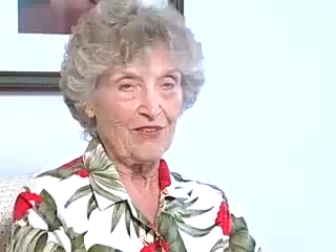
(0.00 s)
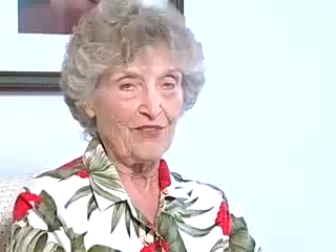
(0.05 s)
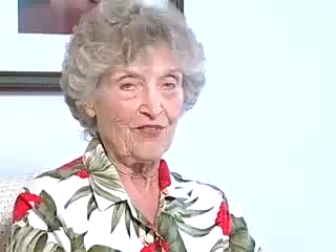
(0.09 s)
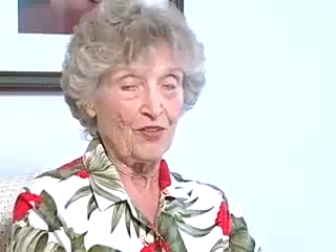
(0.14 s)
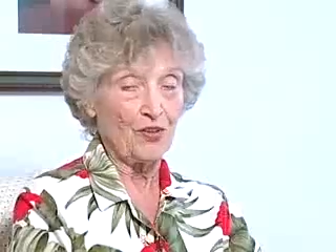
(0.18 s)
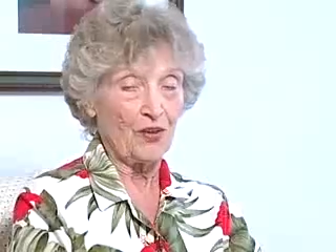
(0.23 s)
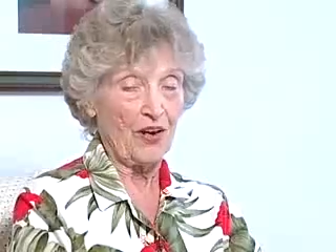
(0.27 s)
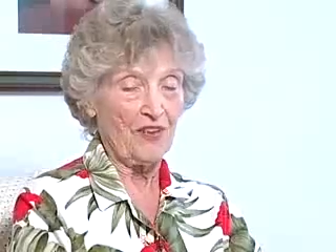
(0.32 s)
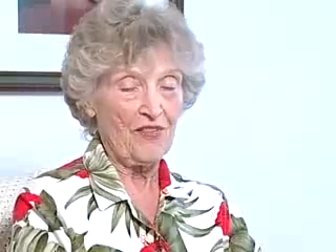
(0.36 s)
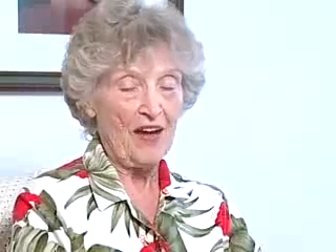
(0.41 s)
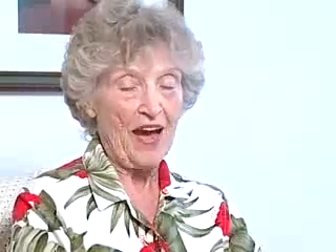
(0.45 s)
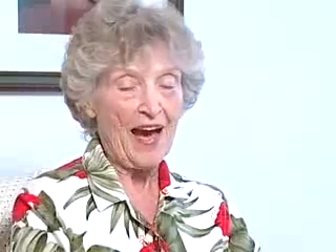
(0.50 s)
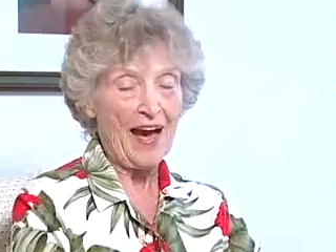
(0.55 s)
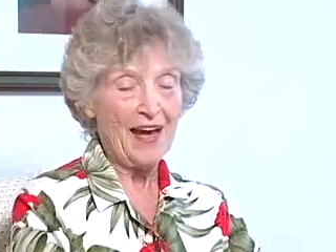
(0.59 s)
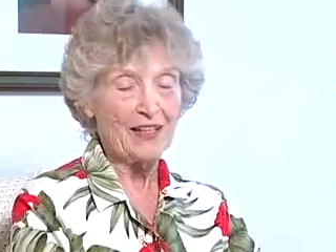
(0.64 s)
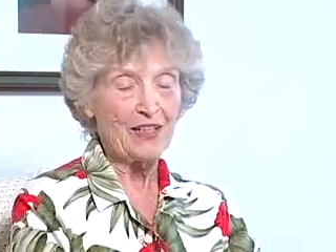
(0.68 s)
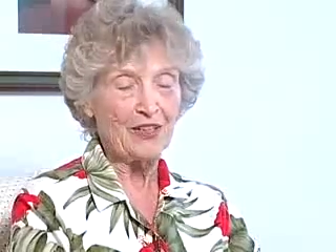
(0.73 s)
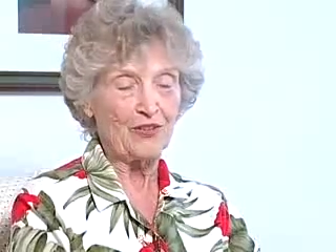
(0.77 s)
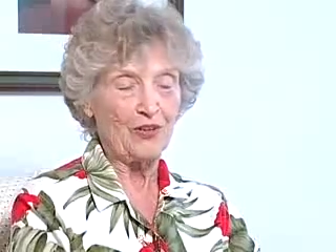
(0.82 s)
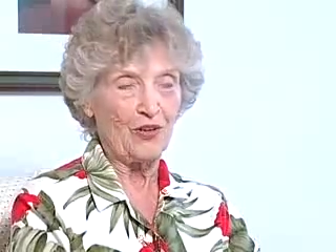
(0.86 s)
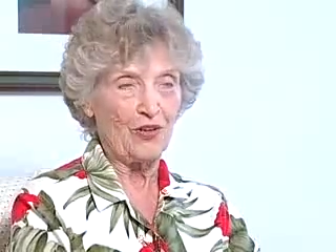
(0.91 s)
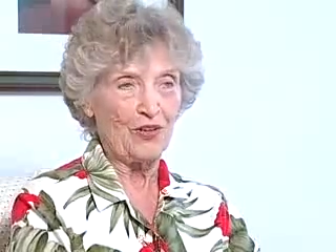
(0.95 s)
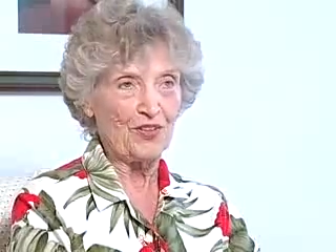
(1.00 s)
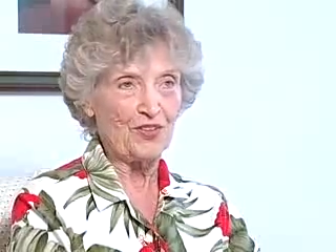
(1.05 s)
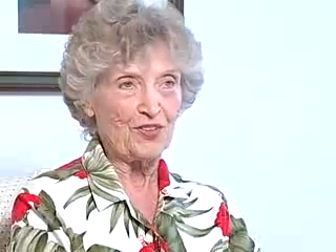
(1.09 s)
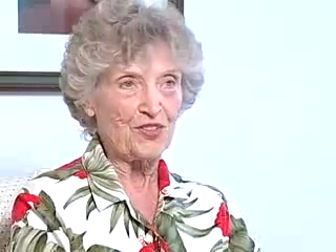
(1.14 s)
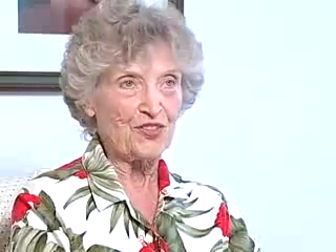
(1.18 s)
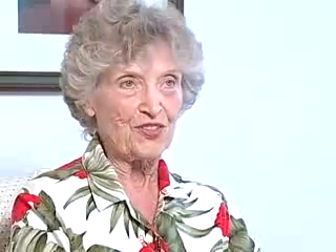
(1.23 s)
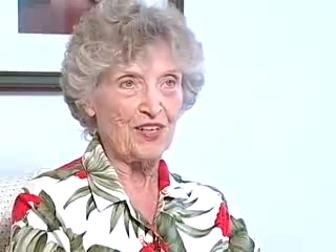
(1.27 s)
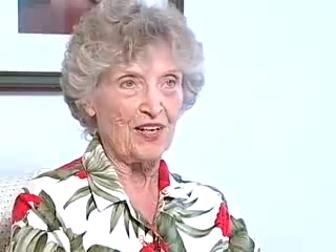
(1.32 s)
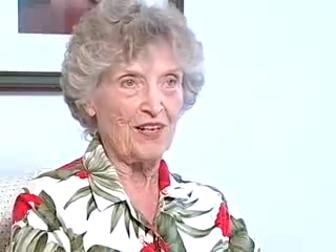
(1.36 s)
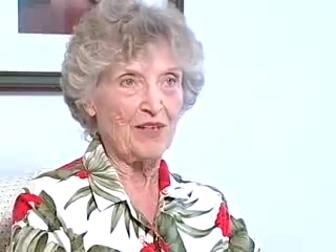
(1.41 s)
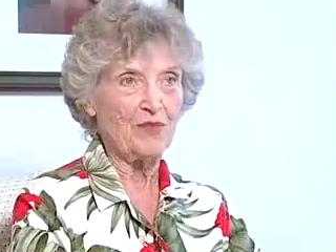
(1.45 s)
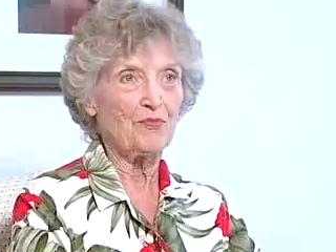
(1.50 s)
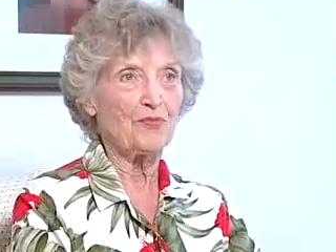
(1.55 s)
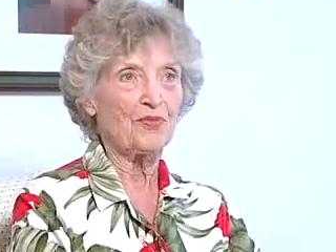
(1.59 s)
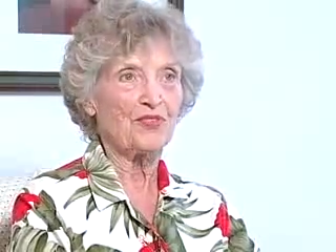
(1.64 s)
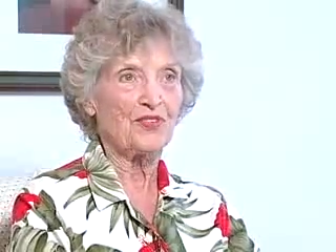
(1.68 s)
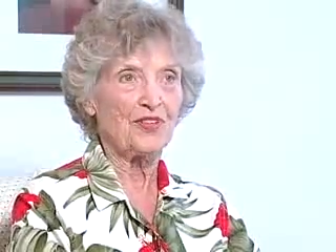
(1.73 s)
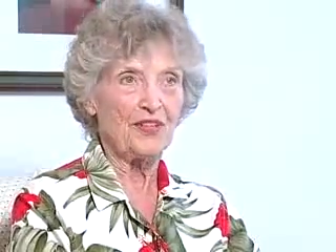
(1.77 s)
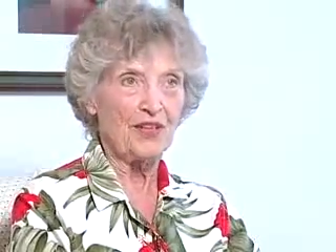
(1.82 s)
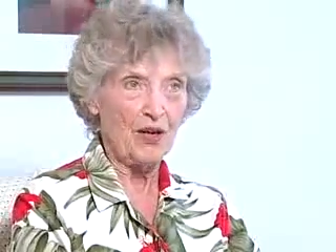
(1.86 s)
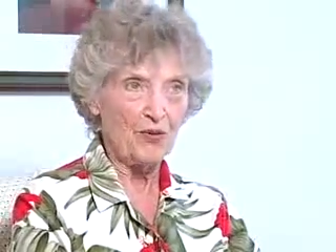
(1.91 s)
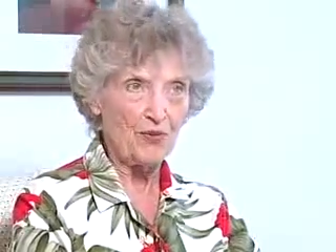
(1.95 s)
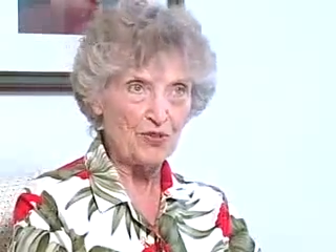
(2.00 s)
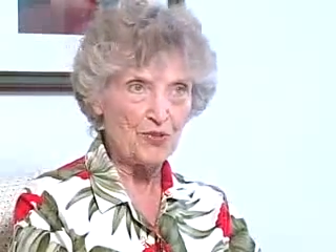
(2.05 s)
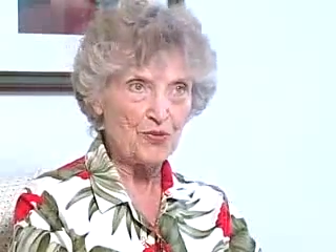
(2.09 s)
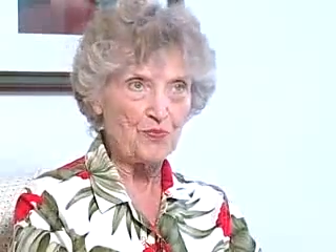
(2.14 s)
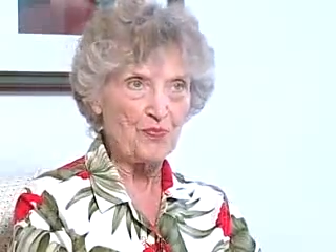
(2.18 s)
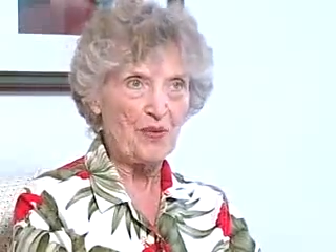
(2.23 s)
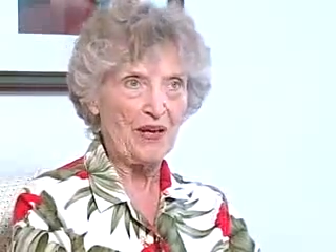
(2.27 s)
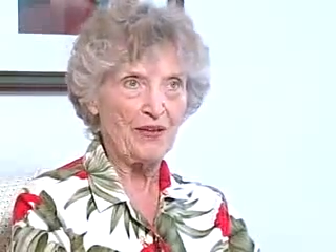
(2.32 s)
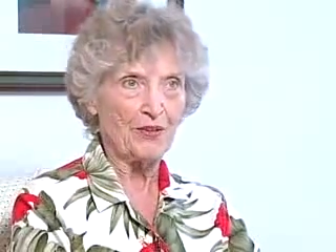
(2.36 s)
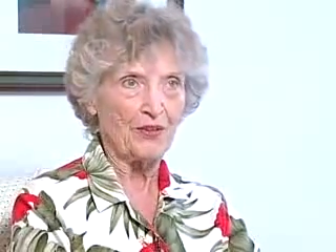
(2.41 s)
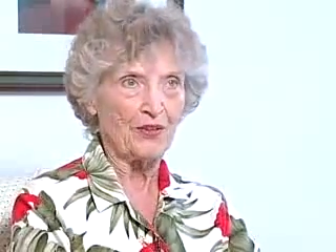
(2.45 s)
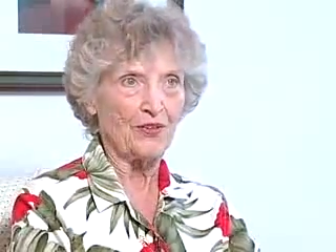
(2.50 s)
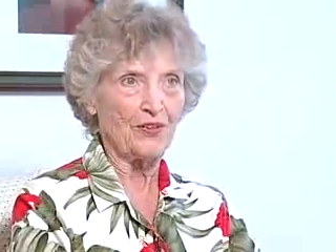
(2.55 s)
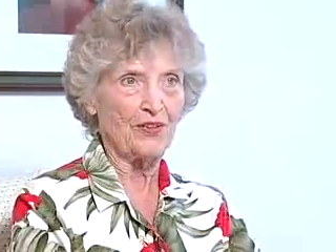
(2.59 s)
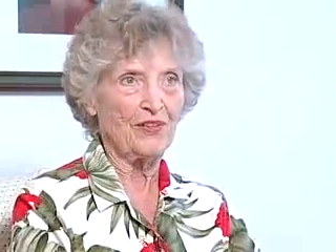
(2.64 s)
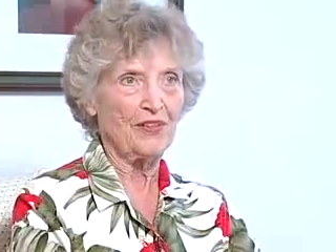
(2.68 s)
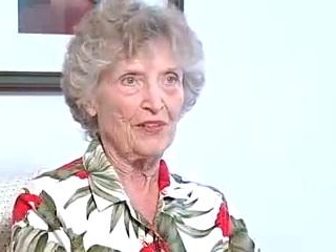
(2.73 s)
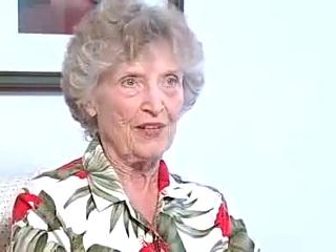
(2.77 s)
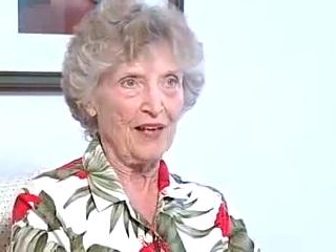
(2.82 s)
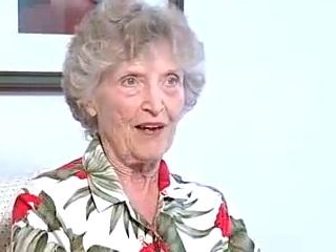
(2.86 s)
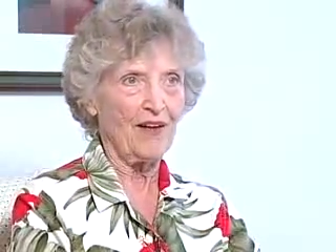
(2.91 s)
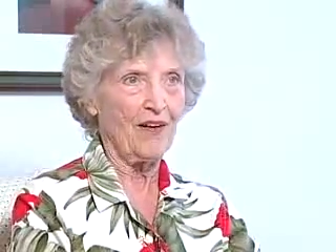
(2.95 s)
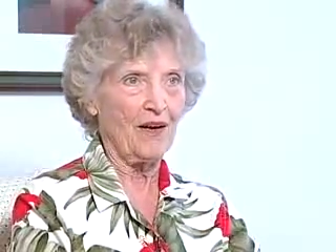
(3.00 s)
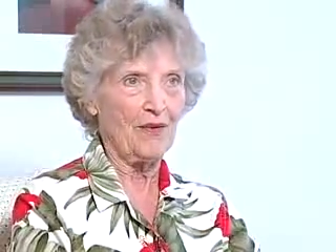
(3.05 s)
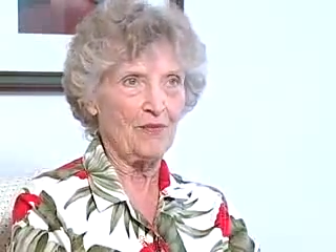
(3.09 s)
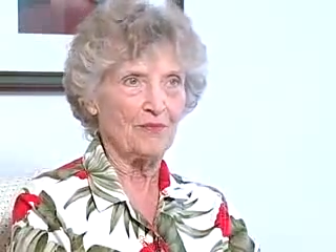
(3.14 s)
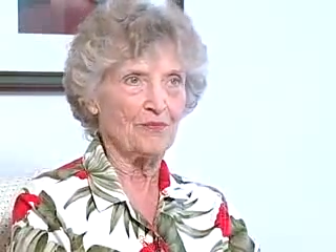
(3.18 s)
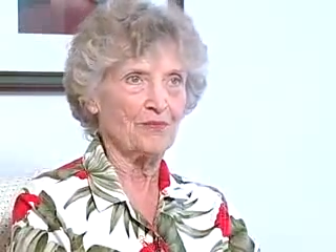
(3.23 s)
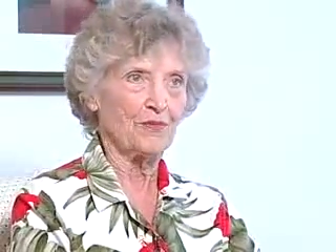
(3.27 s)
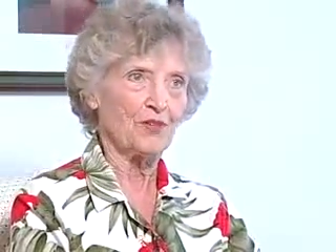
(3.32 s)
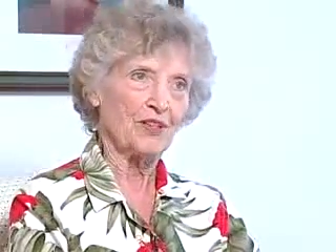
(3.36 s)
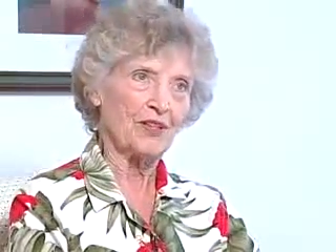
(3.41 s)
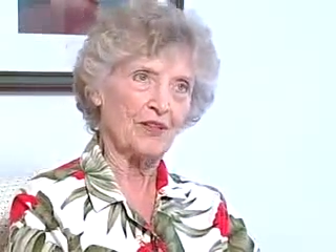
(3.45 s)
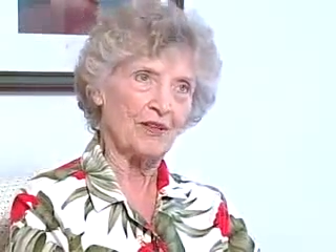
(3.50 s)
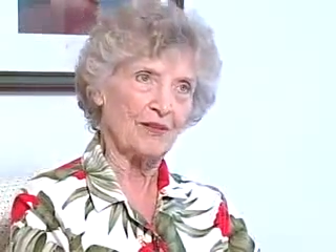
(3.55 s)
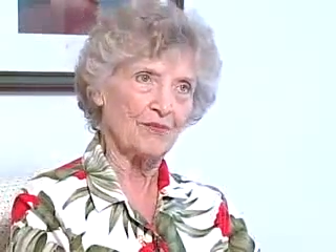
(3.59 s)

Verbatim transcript: Even though I've had it all this time, but then I was better, and now I'm,